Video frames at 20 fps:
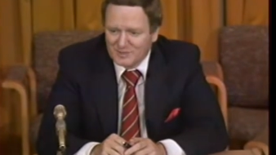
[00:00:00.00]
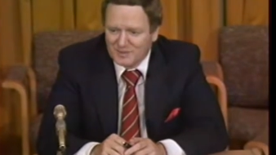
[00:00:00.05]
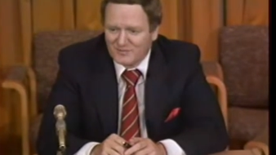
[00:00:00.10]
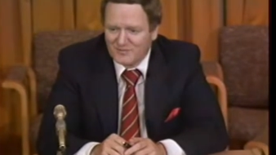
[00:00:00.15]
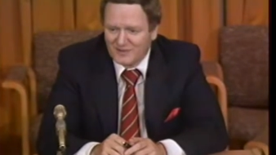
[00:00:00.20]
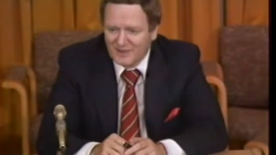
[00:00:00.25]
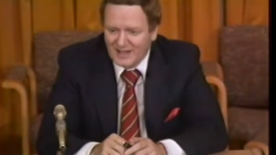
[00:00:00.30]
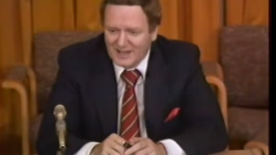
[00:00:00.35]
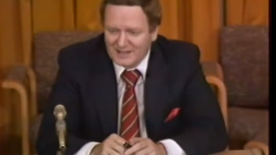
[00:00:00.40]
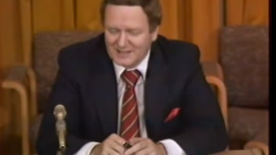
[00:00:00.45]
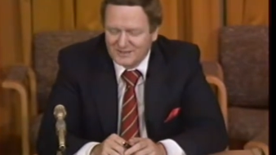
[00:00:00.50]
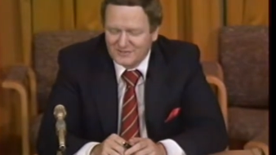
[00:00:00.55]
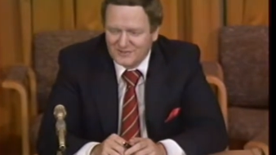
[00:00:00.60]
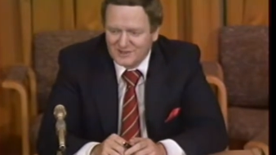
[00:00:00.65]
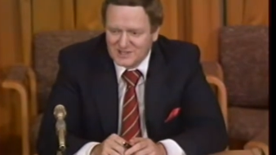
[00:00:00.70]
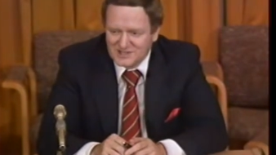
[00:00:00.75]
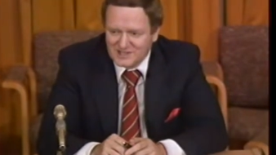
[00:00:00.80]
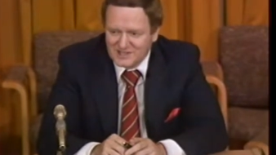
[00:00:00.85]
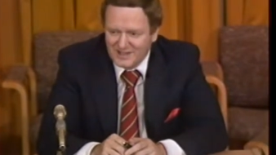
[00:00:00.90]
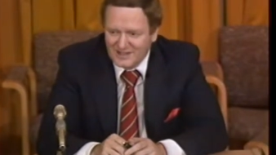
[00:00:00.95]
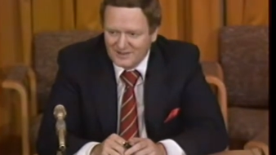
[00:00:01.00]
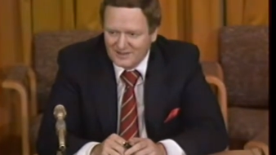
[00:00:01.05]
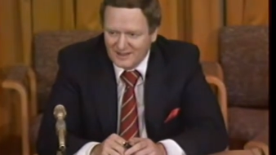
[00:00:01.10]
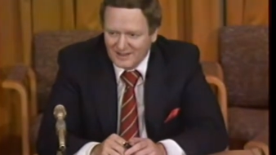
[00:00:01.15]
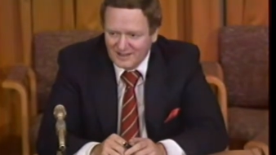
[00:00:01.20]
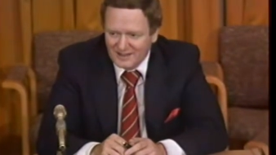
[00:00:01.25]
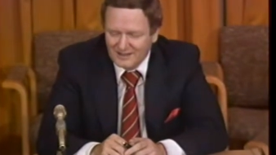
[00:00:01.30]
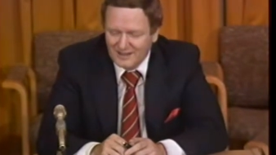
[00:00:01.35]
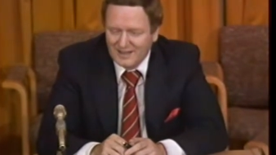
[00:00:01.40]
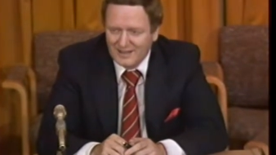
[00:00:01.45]
In fact, if you say
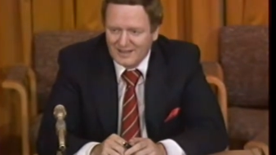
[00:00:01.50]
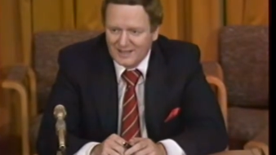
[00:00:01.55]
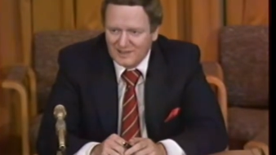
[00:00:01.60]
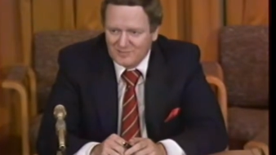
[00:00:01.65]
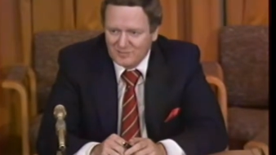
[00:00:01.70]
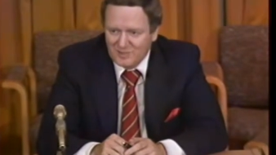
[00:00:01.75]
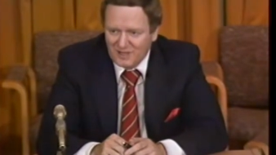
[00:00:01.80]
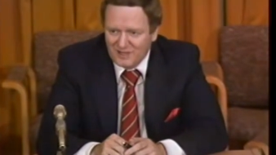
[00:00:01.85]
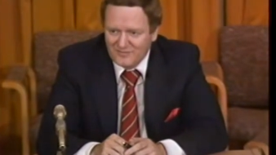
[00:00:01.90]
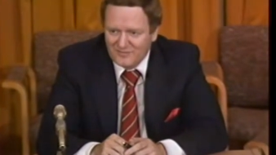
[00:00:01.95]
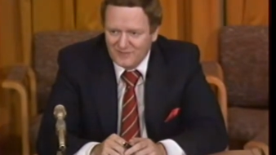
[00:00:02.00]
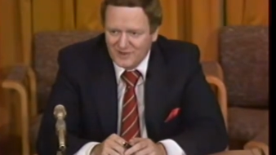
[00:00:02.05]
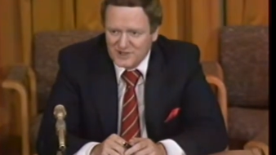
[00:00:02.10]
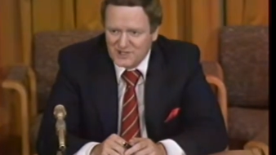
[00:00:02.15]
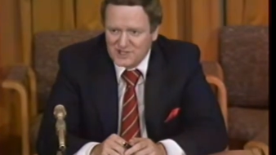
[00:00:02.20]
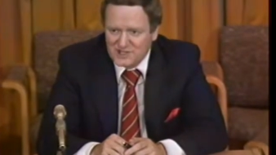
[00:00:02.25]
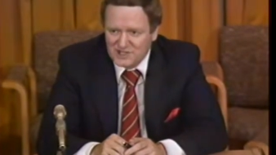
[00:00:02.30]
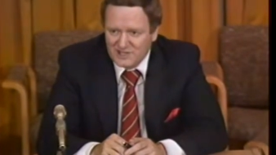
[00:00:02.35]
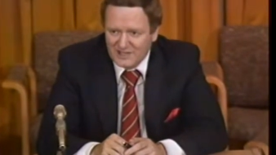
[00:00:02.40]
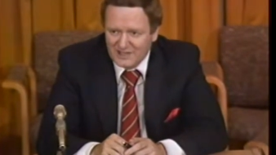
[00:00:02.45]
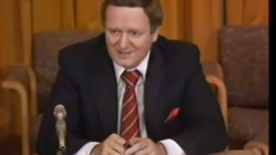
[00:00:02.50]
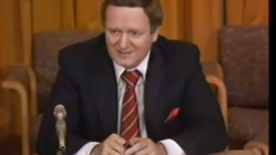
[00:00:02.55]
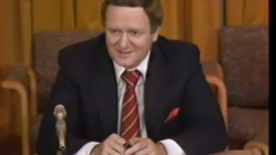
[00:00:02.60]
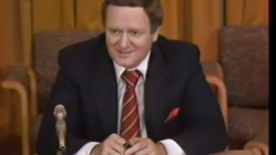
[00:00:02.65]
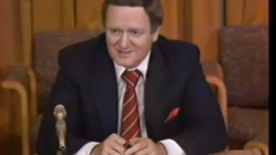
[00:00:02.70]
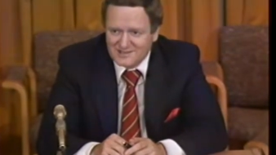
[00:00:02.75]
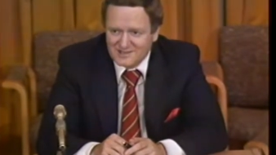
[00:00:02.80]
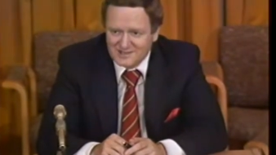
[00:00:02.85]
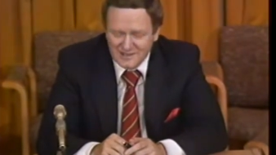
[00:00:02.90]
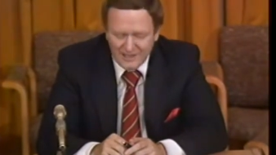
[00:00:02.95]
that, it may vitiate
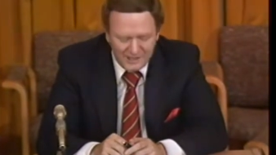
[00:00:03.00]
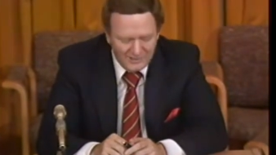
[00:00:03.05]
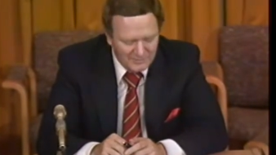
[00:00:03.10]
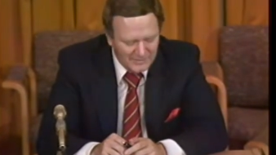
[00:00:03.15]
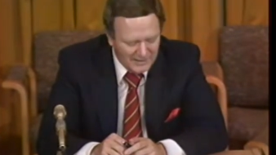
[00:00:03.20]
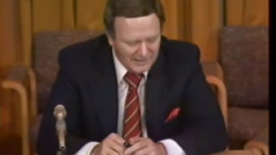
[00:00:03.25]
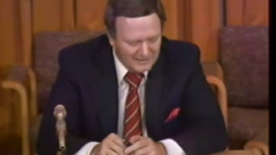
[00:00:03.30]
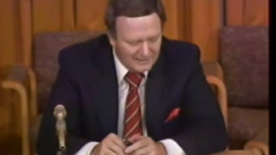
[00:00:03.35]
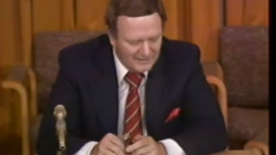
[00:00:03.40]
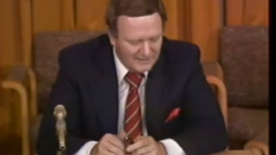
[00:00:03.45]
the statement.